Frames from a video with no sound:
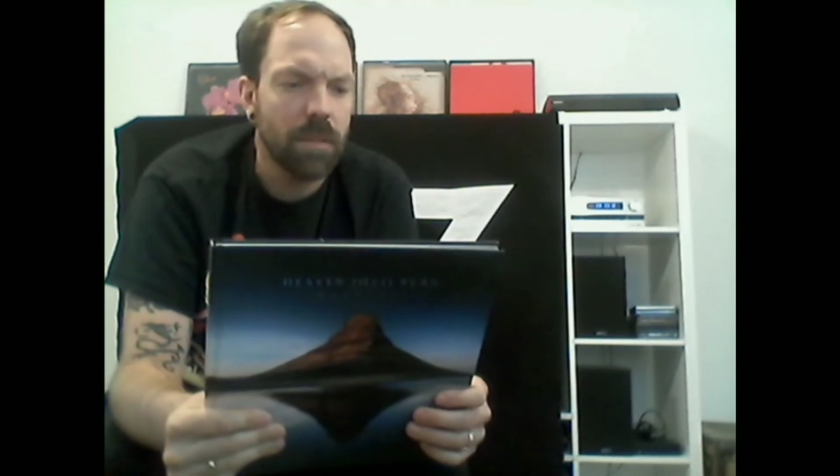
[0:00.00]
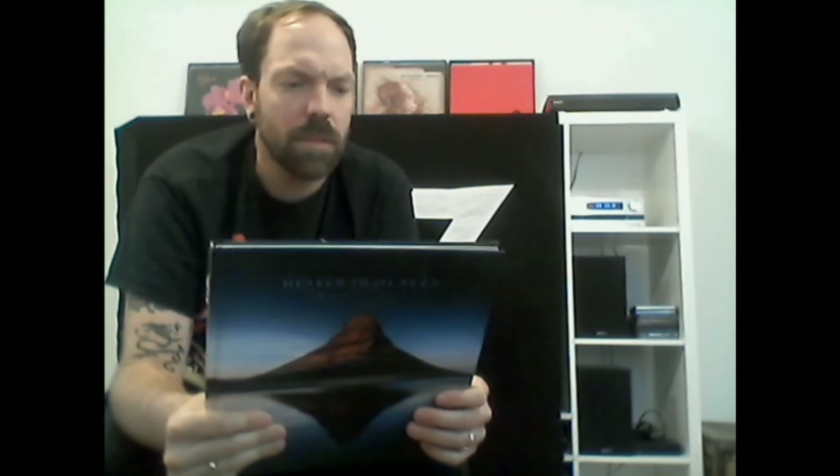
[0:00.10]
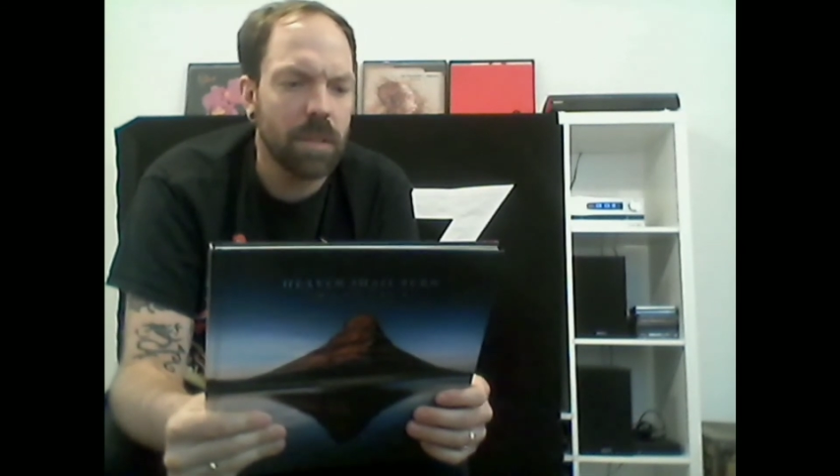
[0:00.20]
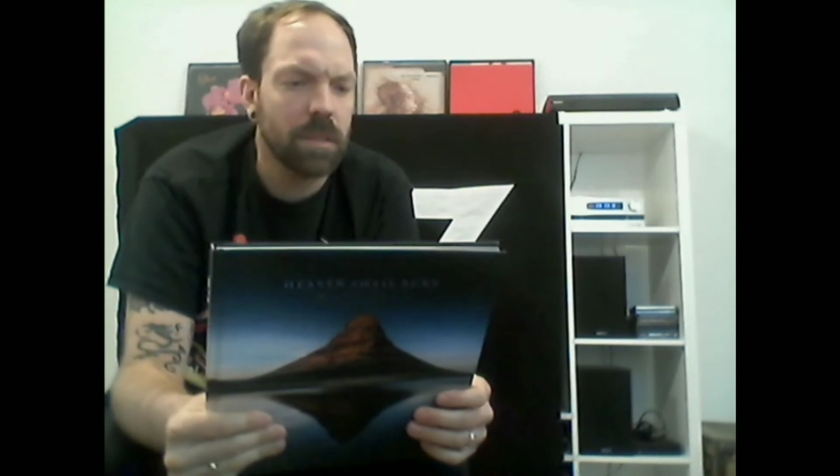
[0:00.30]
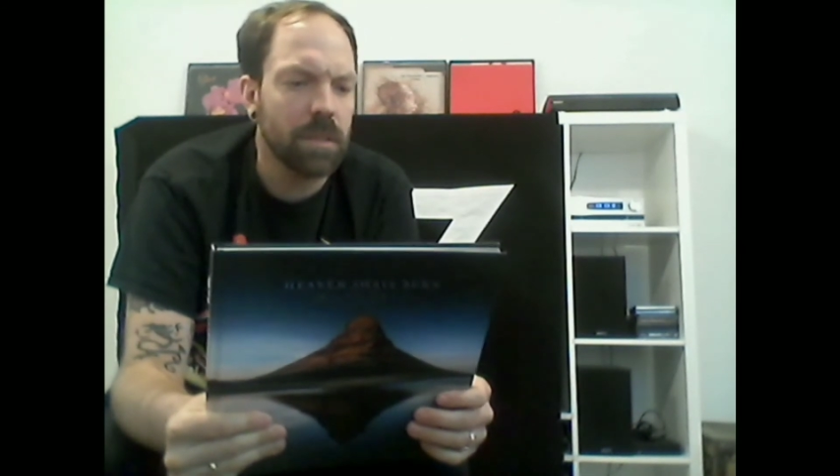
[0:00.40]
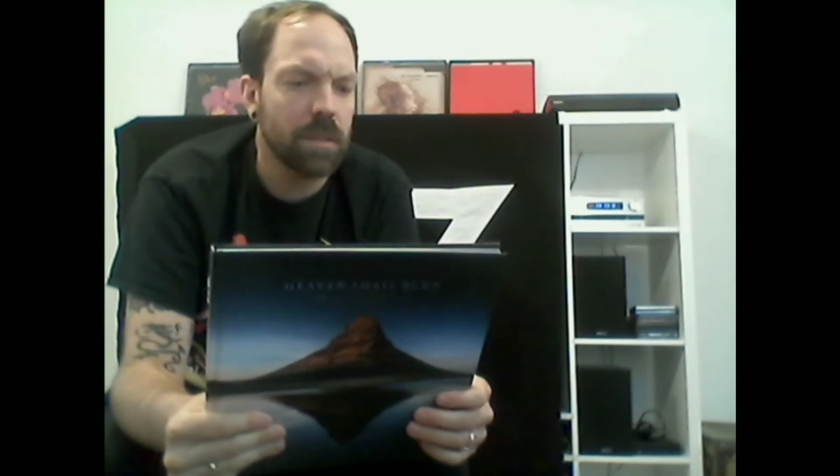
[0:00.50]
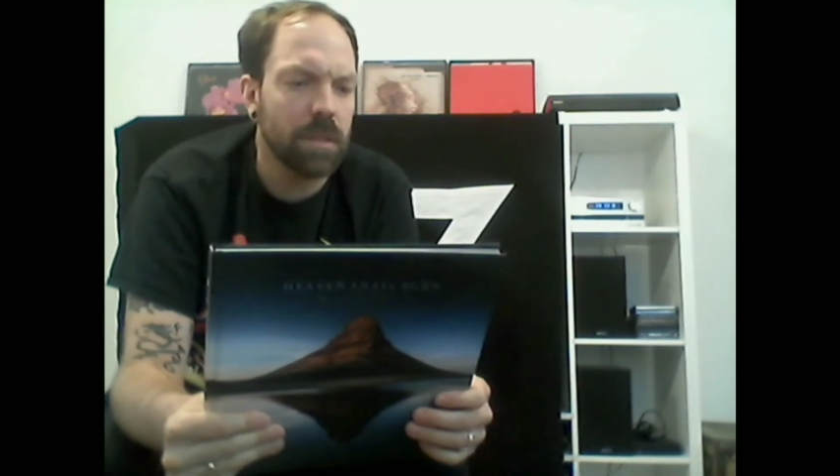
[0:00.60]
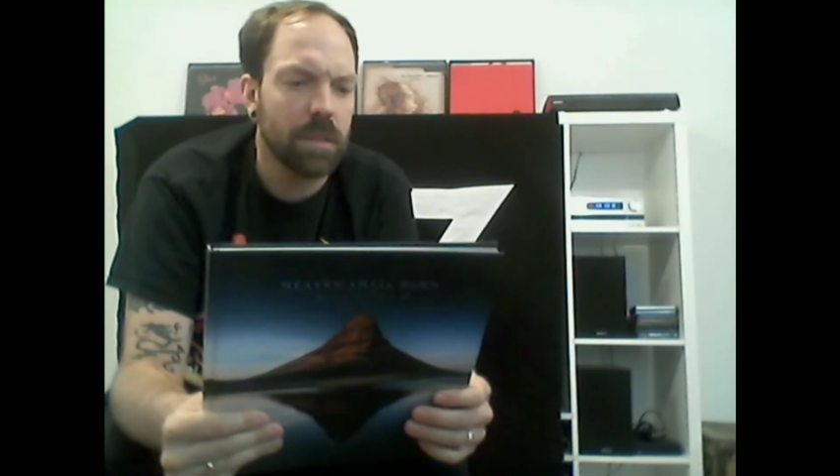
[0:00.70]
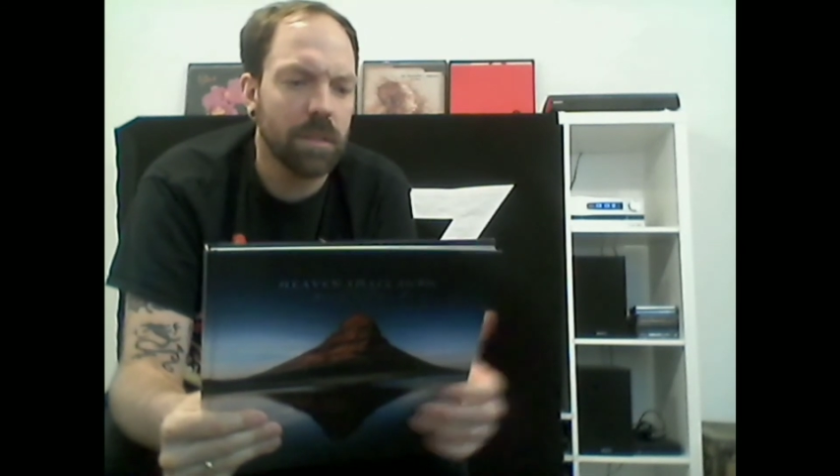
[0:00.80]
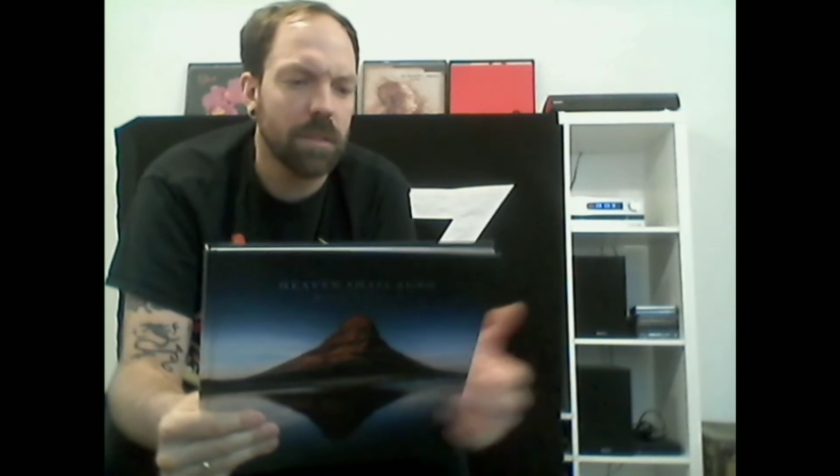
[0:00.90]
Then
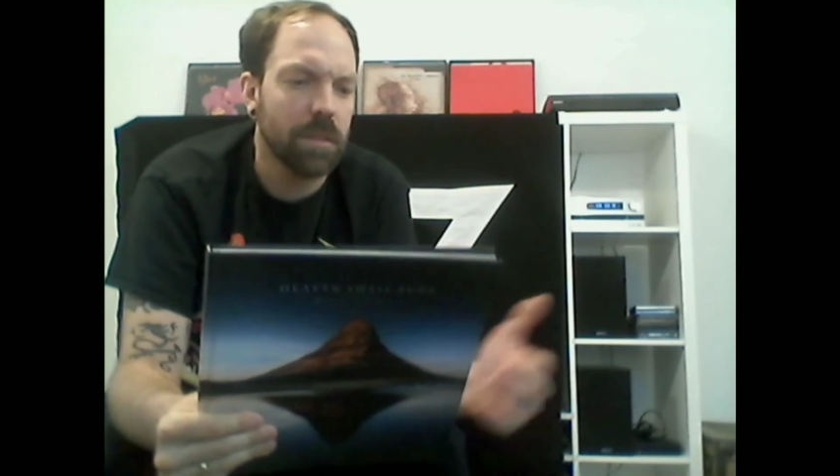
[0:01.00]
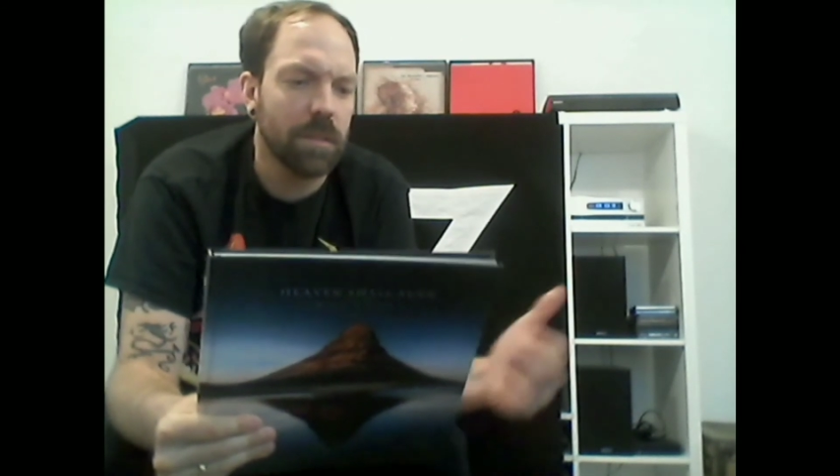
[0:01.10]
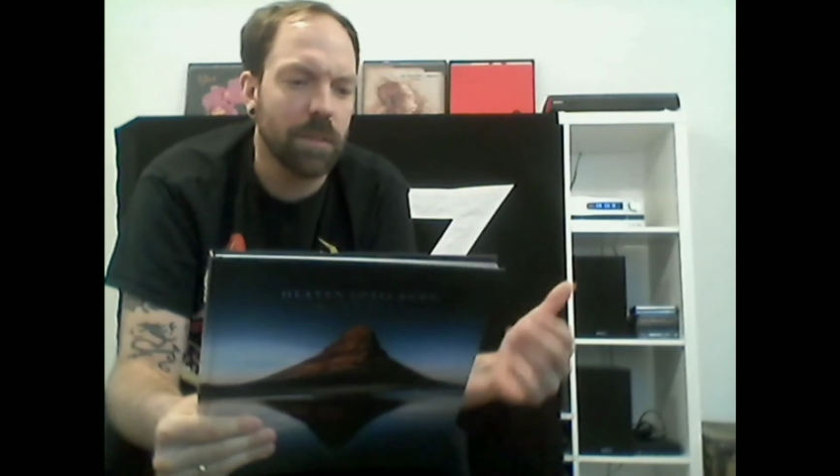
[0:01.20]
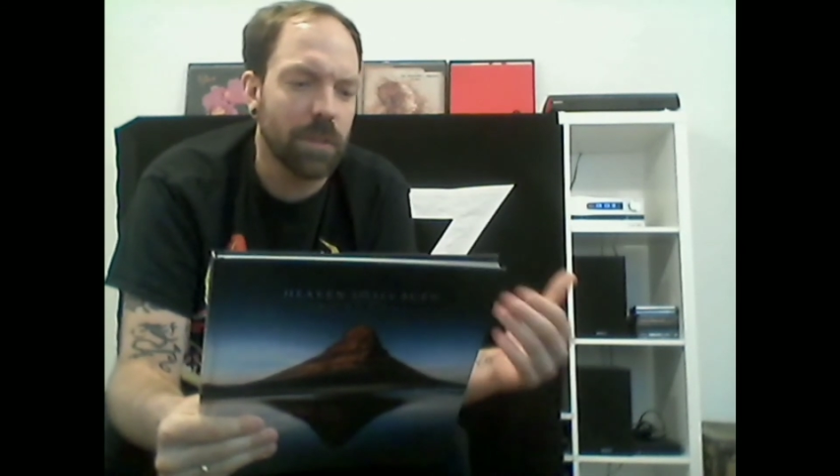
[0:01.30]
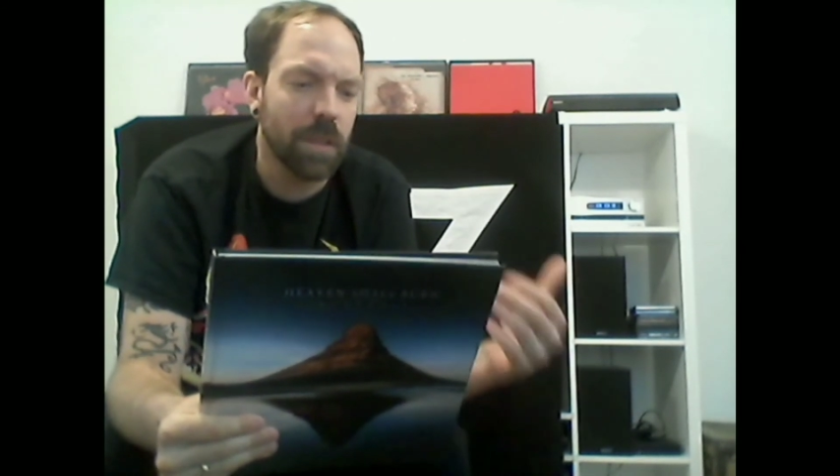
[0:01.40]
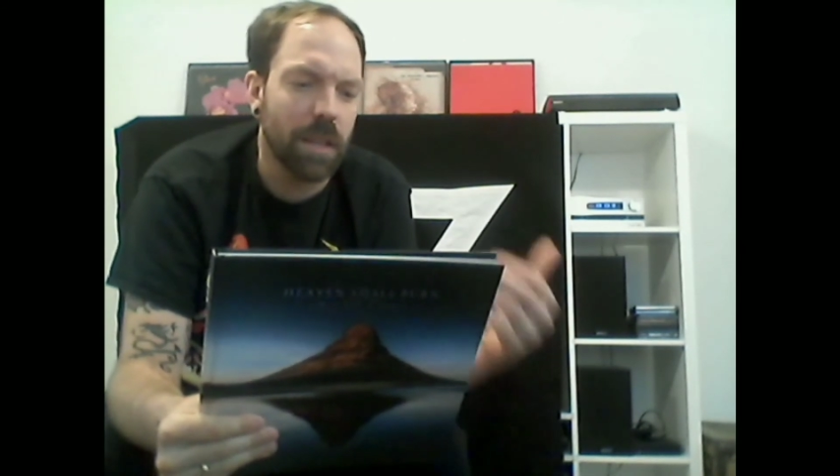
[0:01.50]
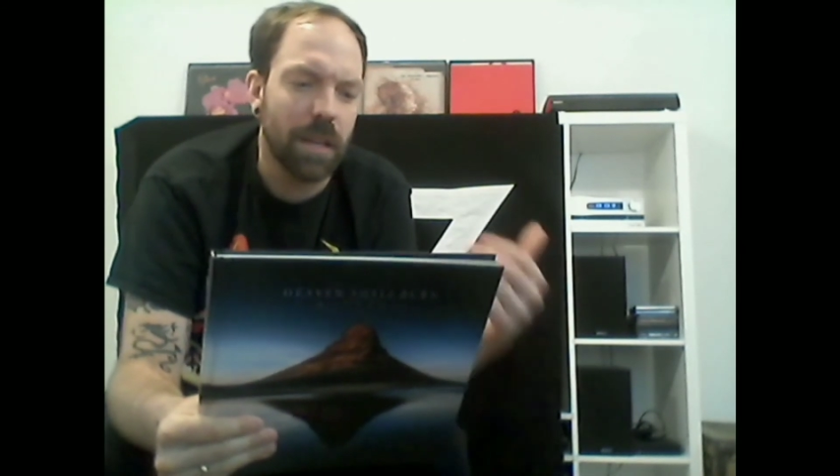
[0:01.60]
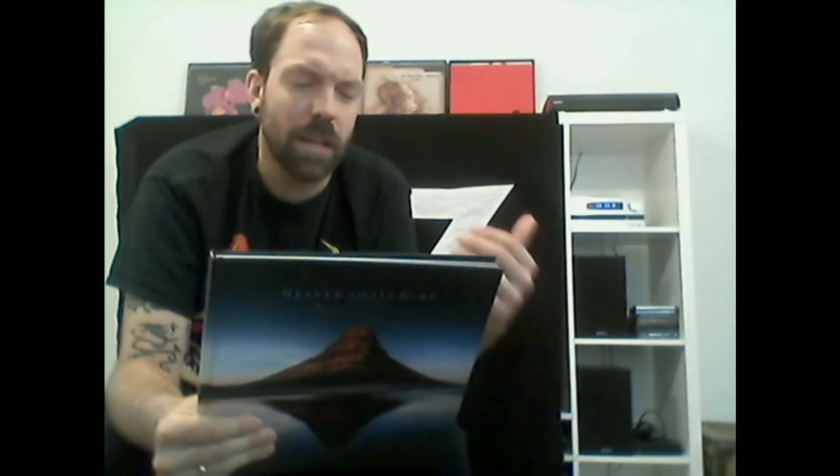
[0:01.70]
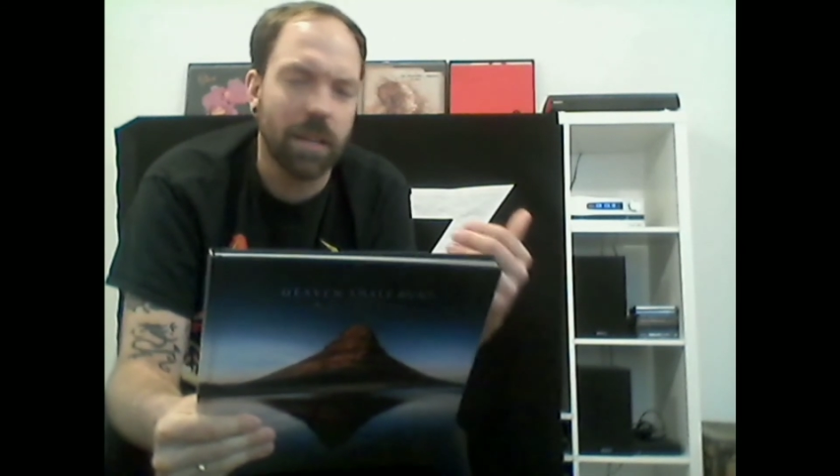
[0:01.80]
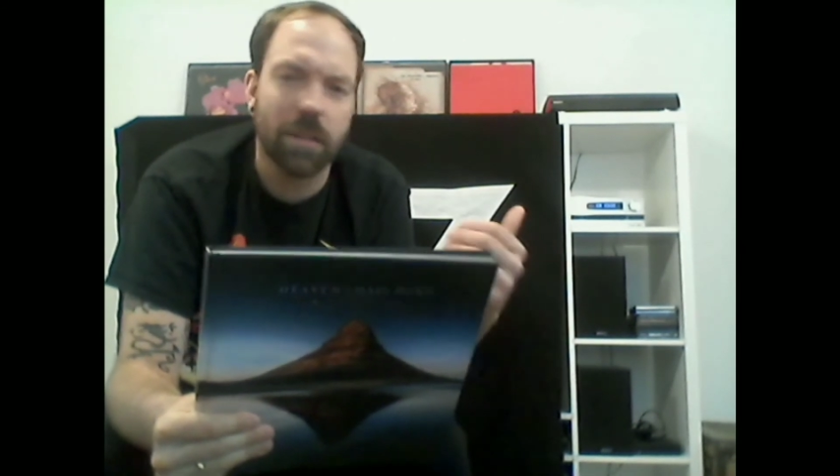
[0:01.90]
they got
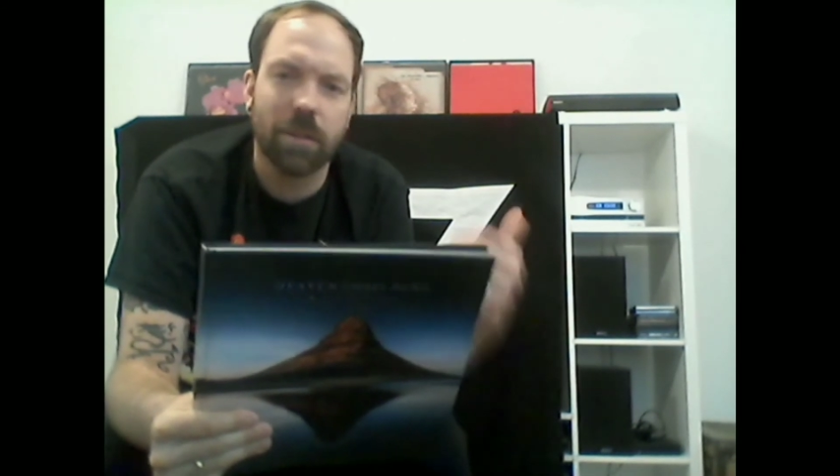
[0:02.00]
like